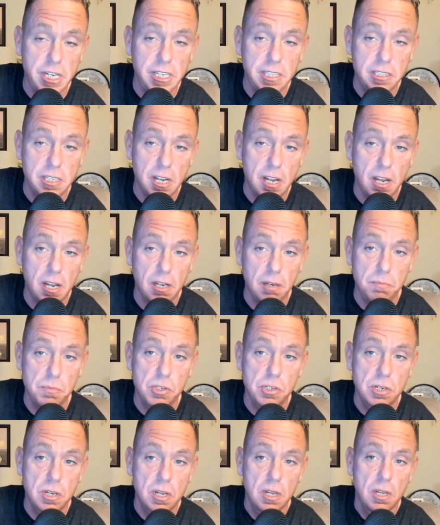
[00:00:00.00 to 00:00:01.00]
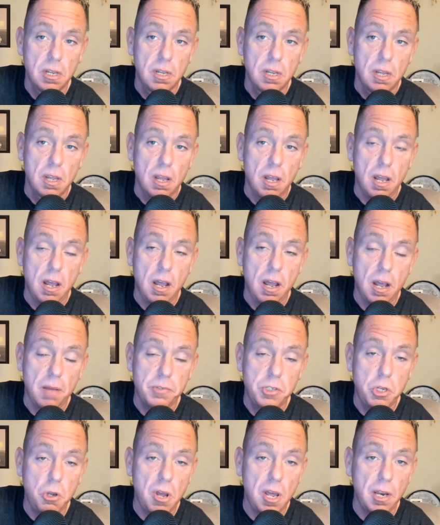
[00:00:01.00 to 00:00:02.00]
times.
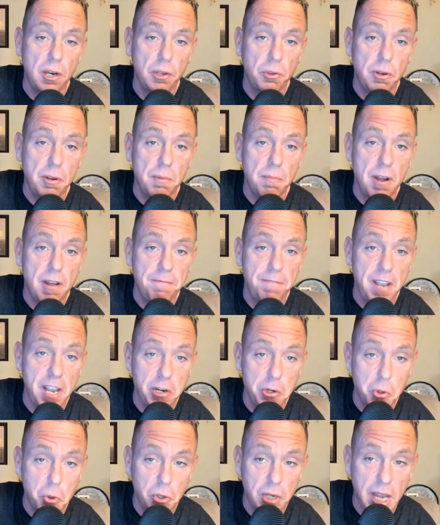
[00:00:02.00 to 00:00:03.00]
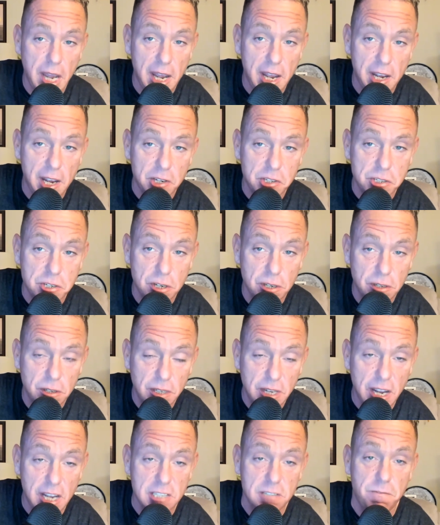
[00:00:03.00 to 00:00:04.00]
Two out of three of my FanDuel cashed
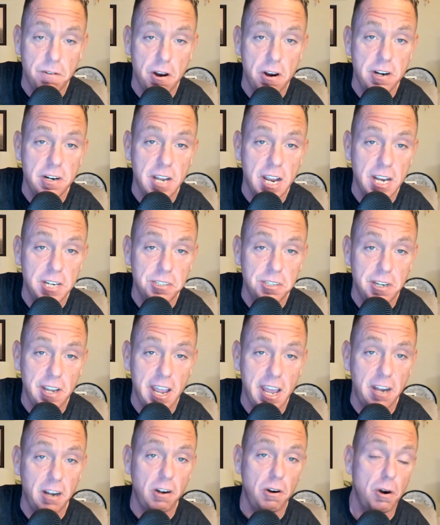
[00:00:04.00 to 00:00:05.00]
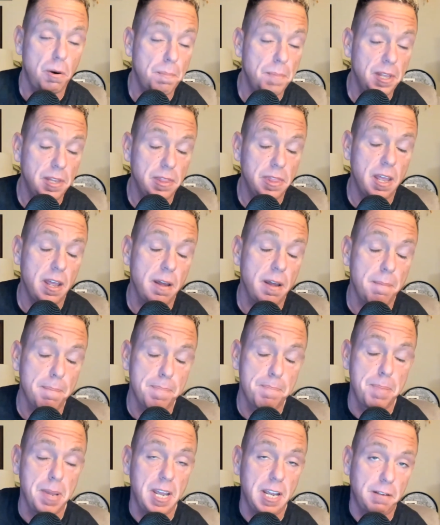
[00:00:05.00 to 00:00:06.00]
very nicely. I added them in the
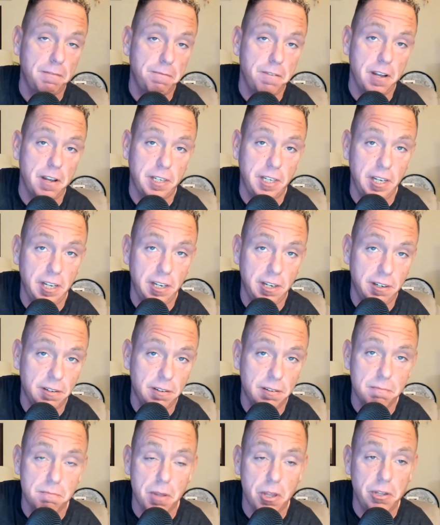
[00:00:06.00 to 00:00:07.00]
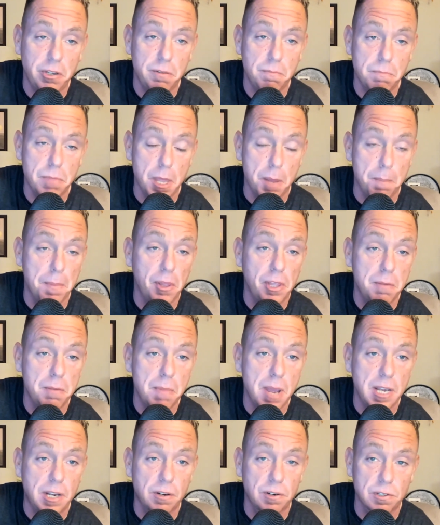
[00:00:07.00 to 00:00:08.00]
big fucking million. The Millie
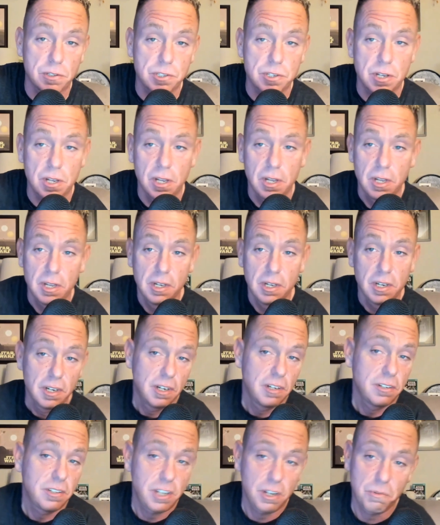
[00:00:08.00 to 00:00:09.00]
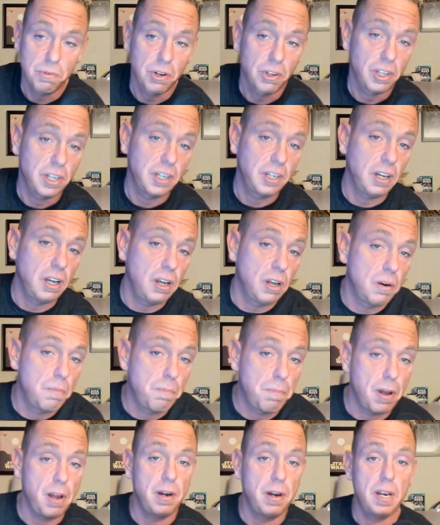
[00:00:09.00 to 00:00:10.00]
Makers did really good.
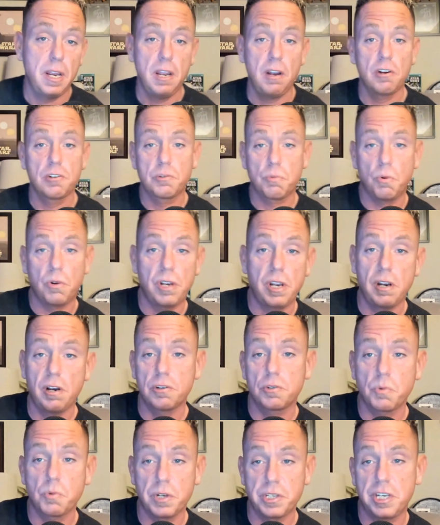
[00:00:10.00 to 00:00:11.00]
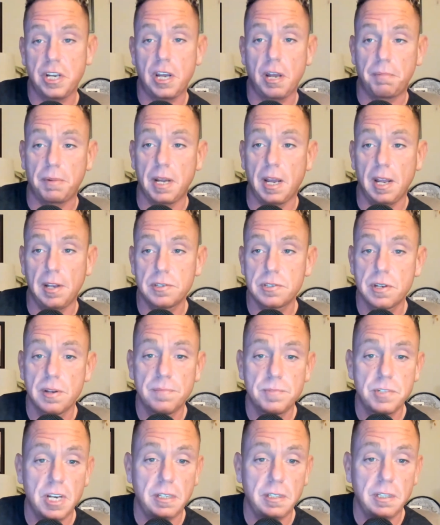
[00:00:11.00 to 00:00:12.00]
But here's what's up, guys.
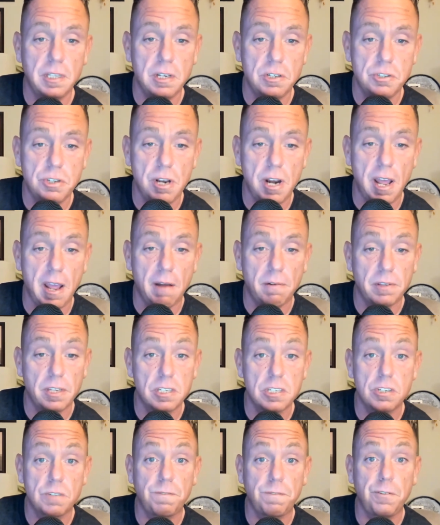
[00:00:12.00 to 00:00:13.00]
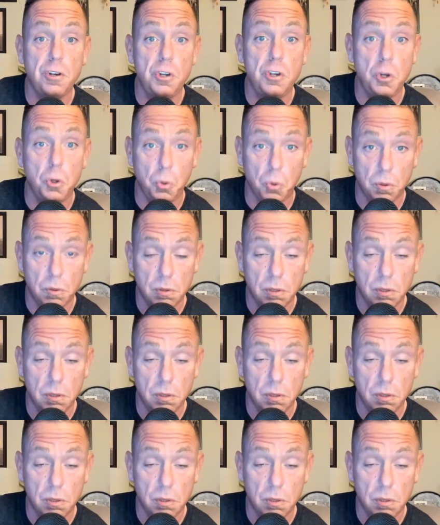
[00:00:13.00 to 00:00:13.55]
Check this shit out. This is for you.